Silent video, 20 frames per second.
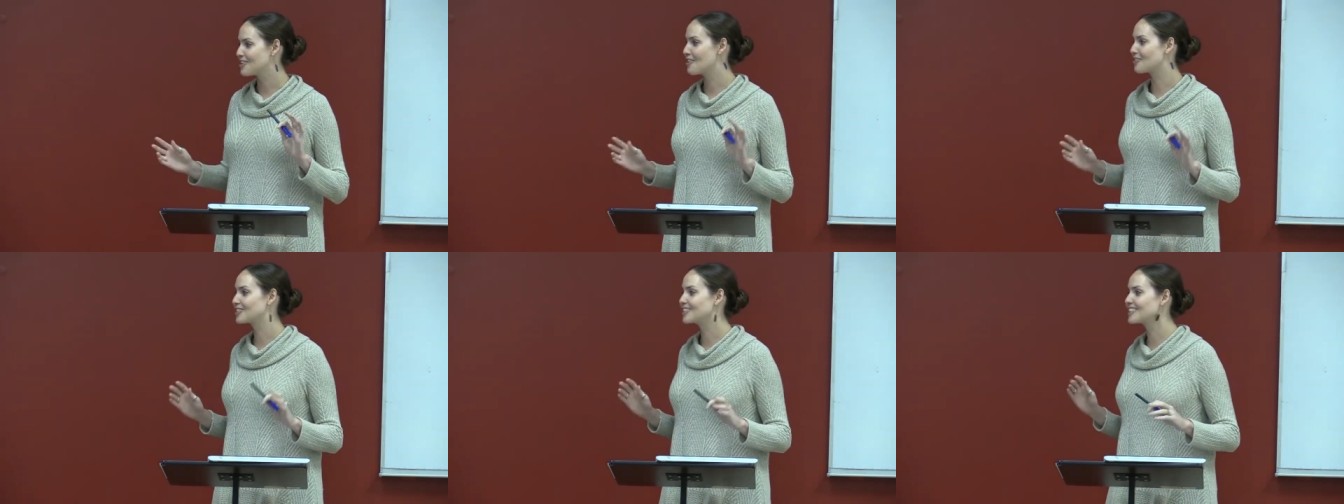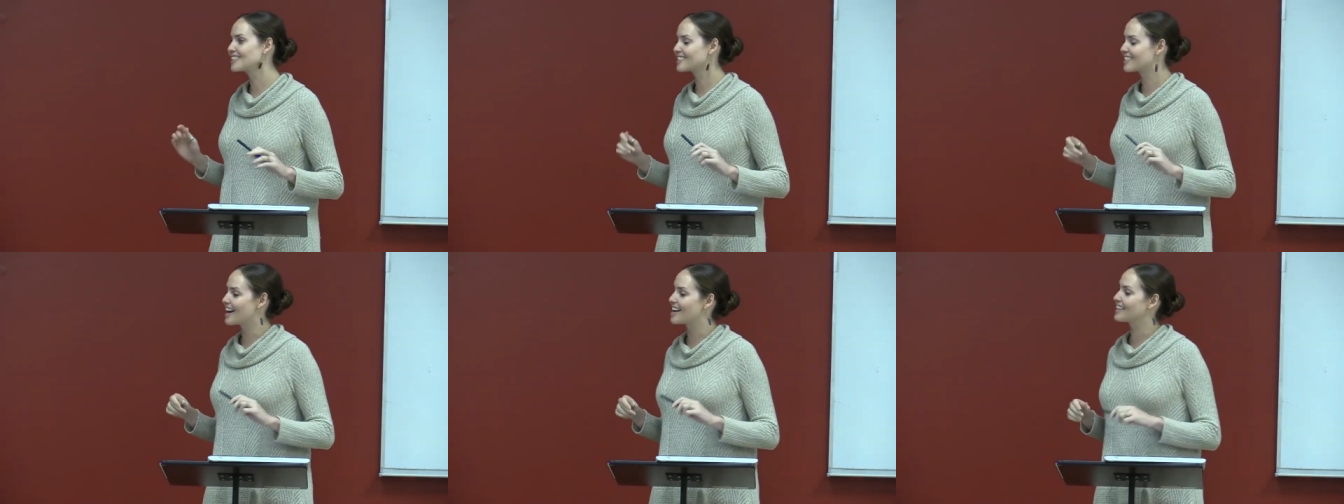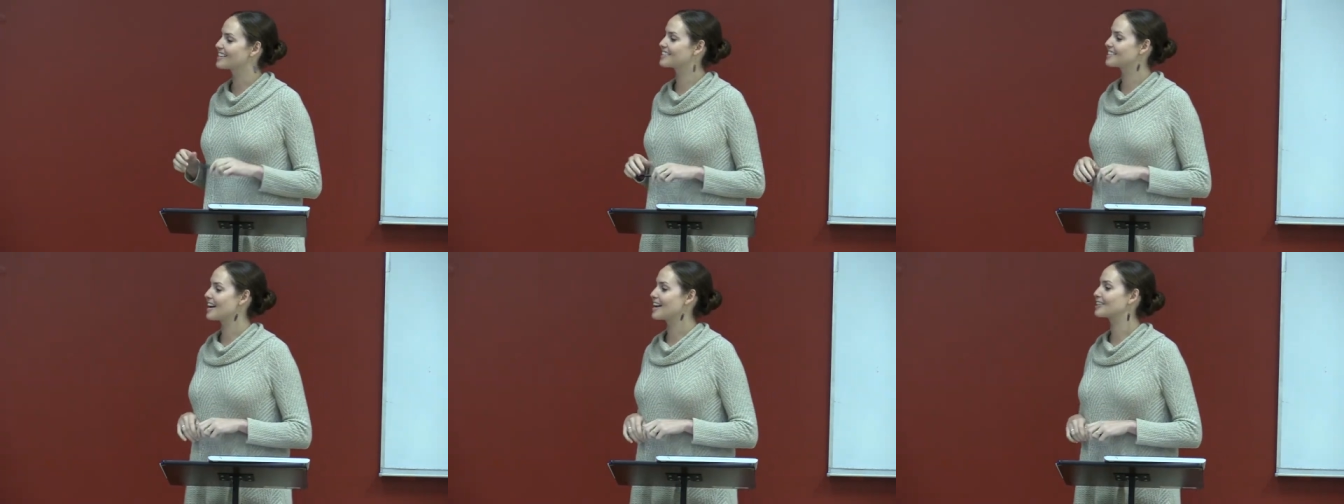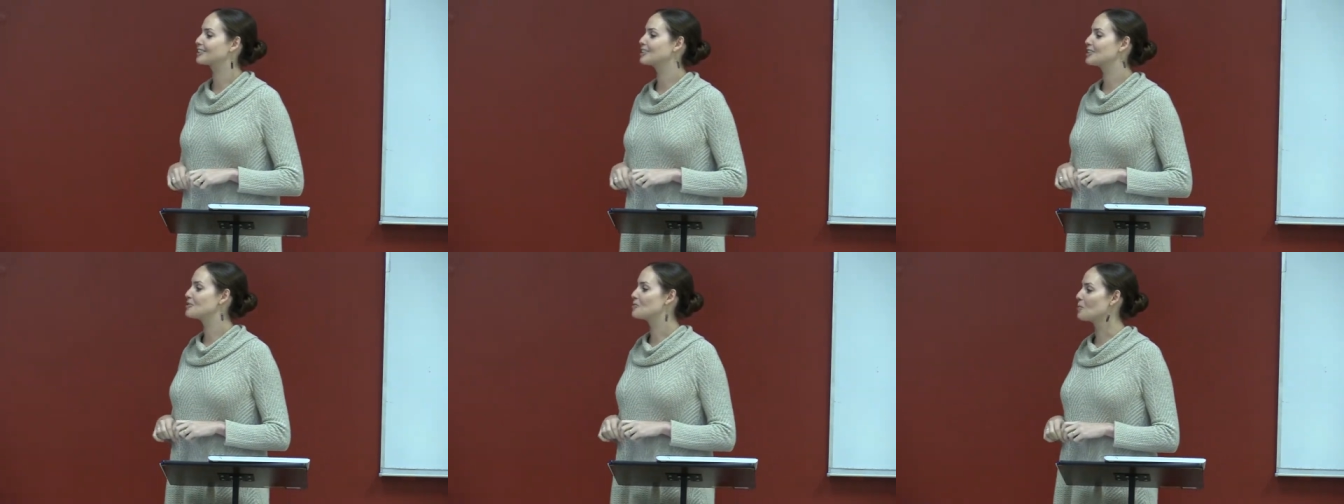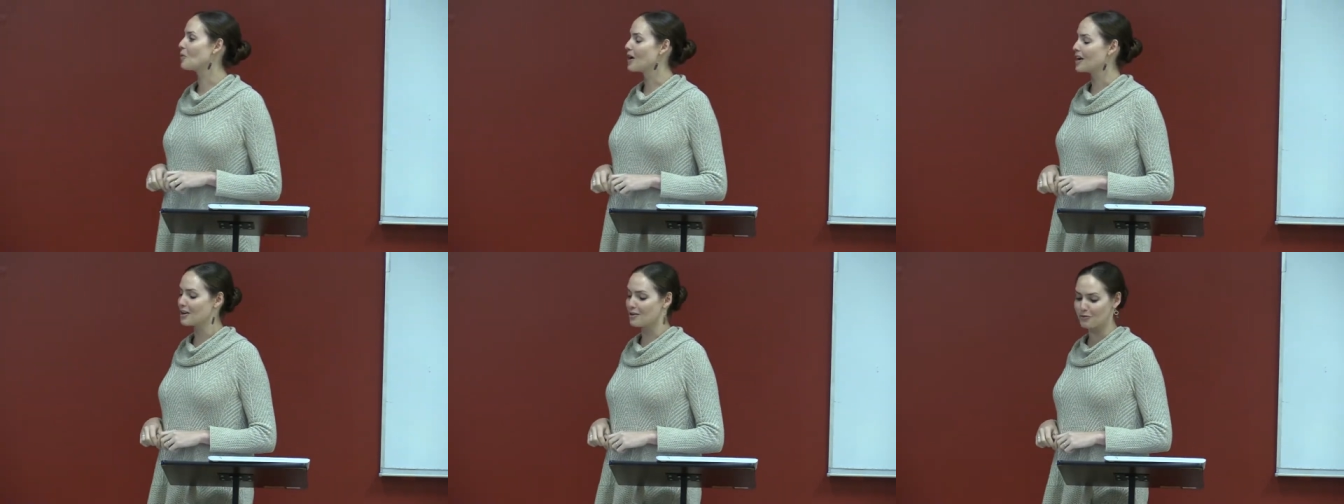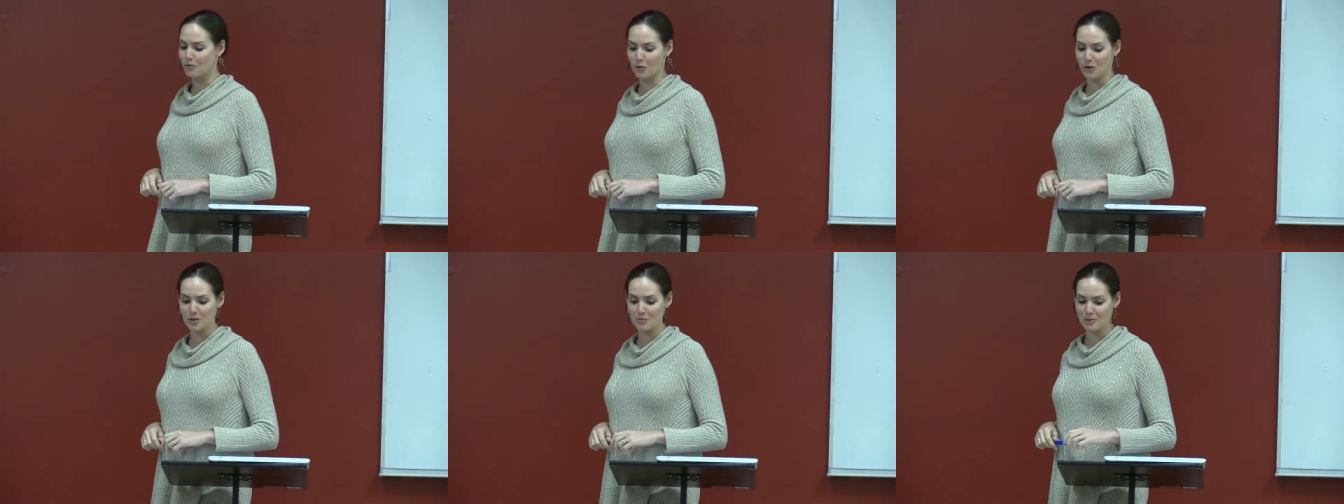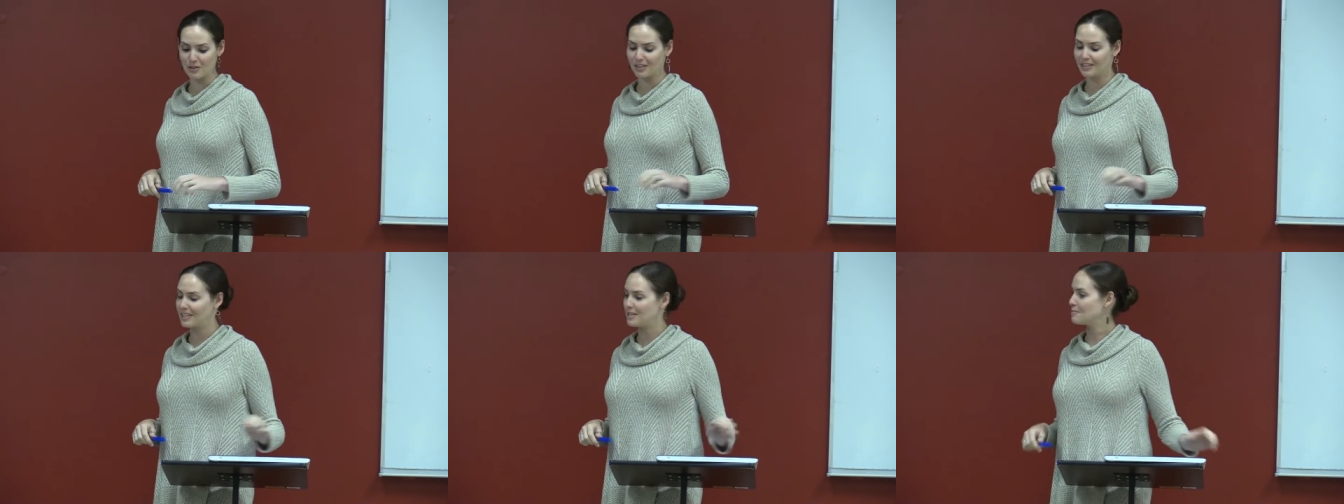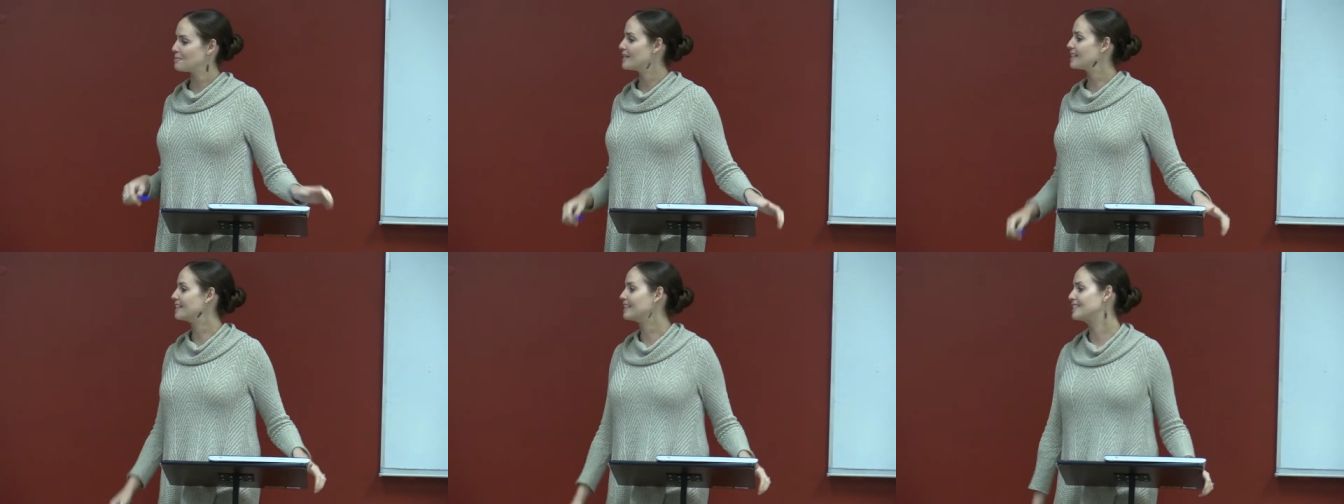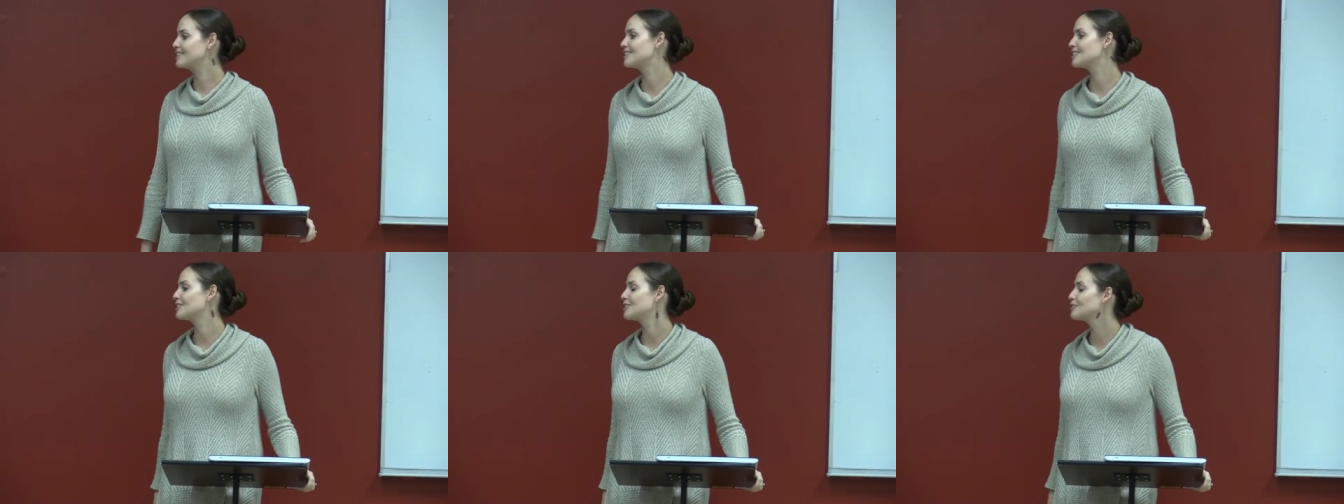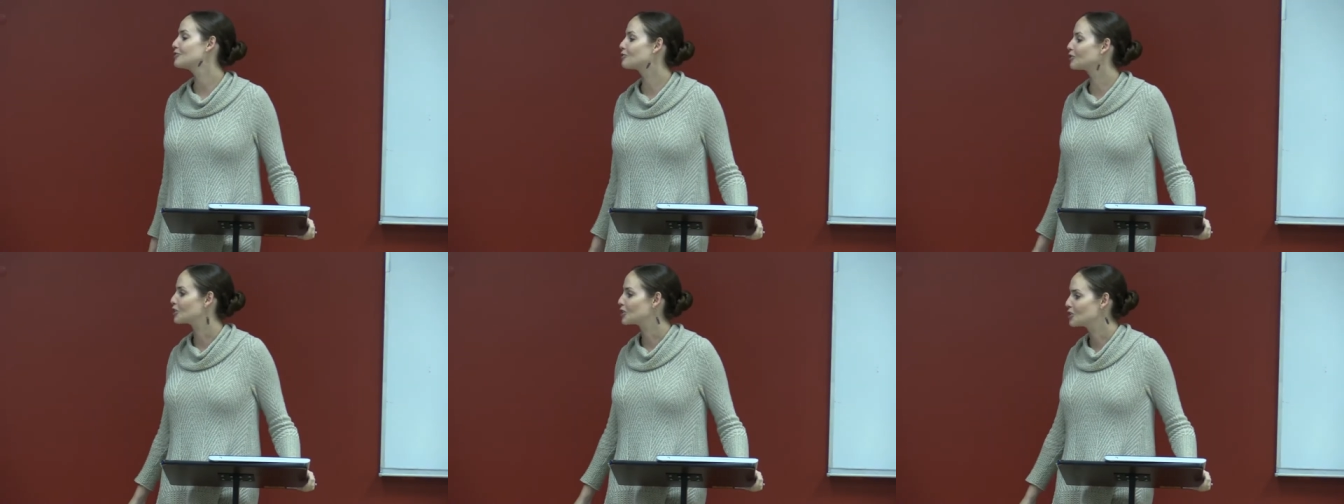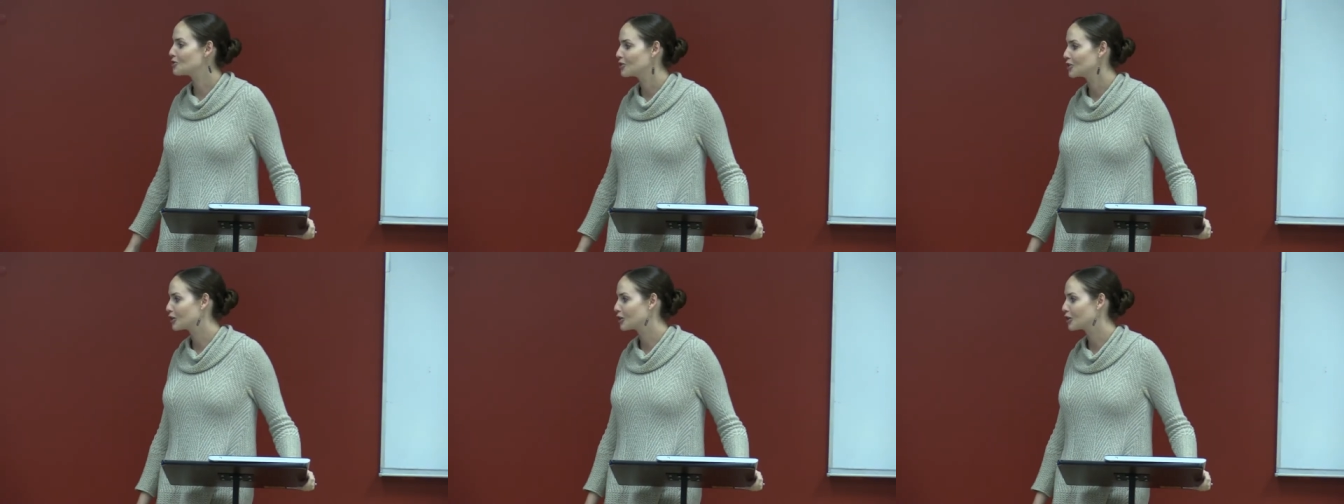you have to decide exactly what affordability means for you